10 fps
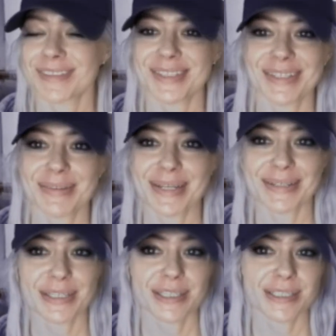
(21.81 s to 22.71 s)
Oh, there we
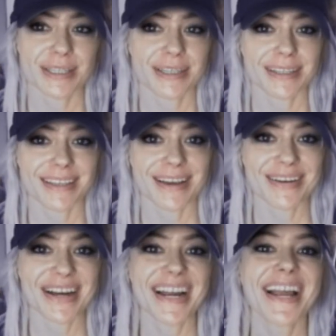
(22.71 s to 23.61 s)
go. There's a
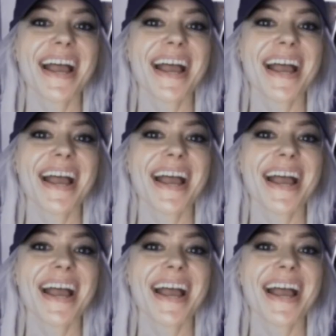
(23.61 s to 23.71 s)
loud car.